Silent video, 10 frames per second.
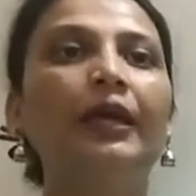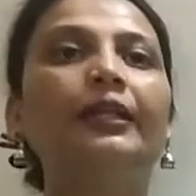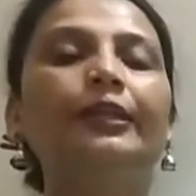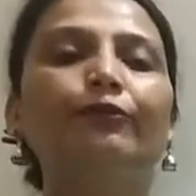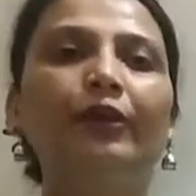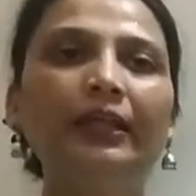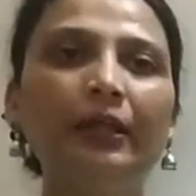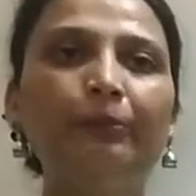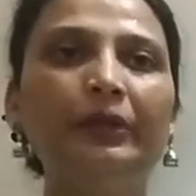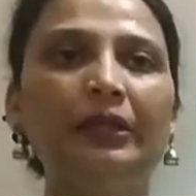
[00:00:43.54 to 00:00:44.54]
The
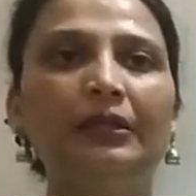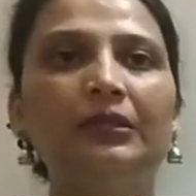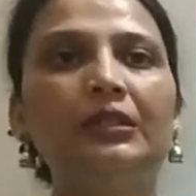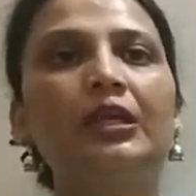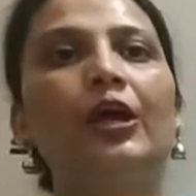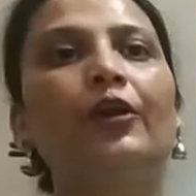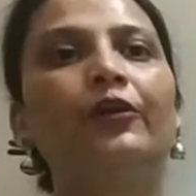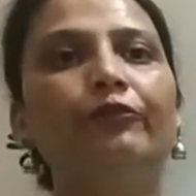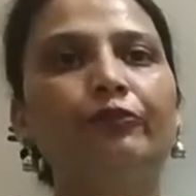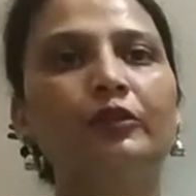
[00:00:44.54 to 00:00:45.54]
Vedic period
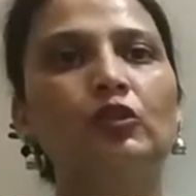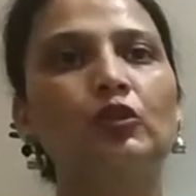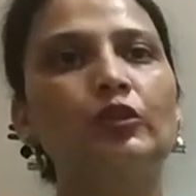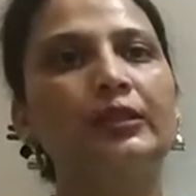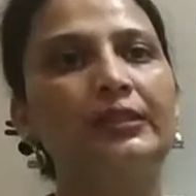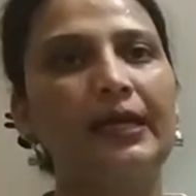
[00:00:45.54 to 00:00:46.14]
refers to the